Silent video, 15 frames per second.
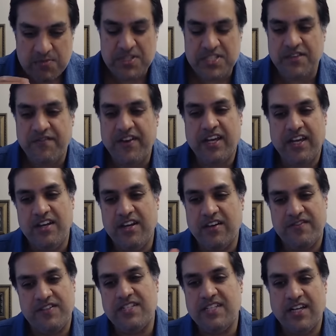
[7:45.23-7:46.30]
specific
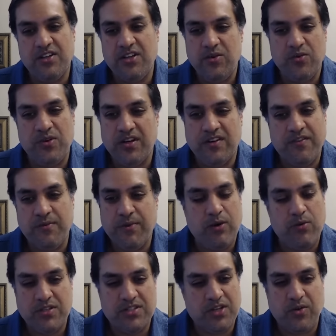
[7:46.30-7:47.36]
enough to tell you enough about
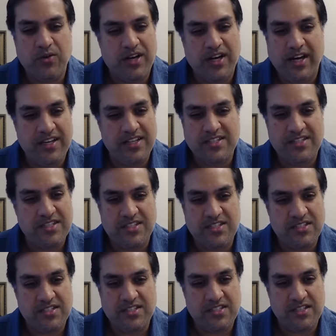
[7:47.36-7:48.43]
what's going on. It's,
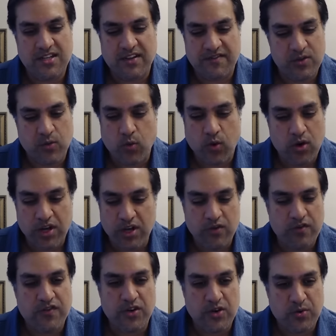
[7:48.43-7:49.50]
it's, it's enough to worry you
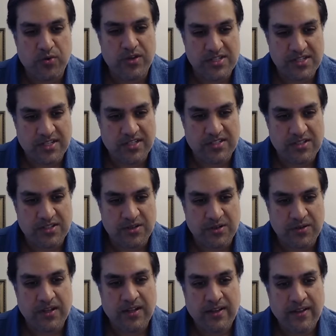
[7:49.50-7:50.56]
for no reason. So,
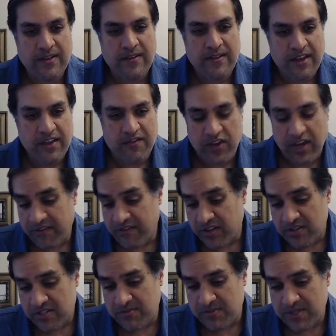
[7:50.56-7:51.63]
if you have
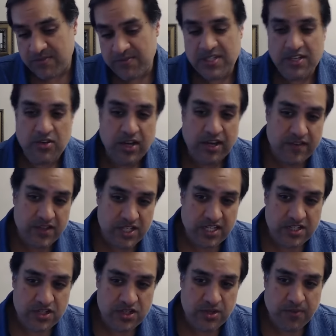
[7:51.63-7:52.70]
other symptoms and you have a
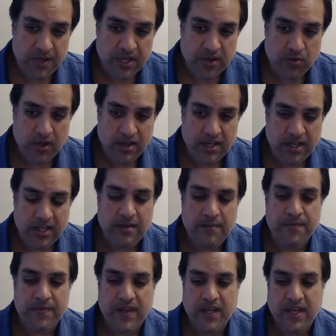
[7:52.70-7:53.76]
change in your pee quality,
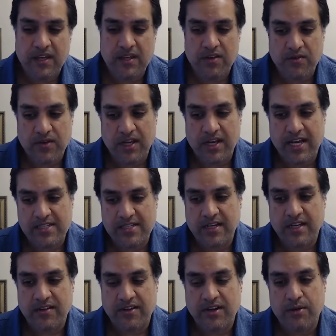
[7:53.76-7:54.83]
then you can ask a
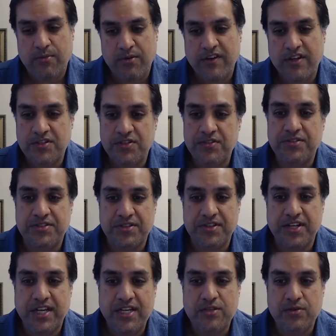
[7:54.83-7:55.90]
healthcare professional to
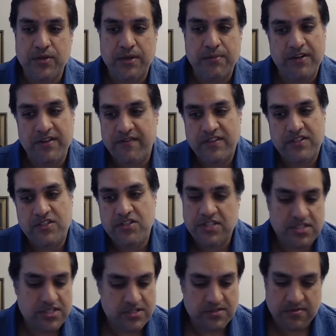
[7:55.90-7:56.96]
look into it. But if it's
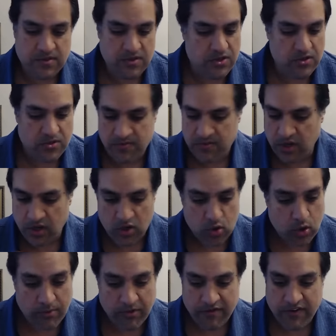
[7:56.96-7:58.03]
just a
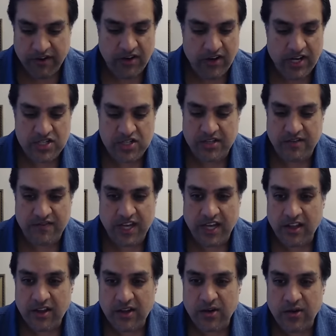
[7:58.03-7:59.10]
normal variation of
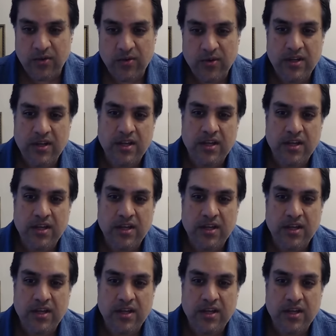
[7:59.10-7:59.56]
yellow,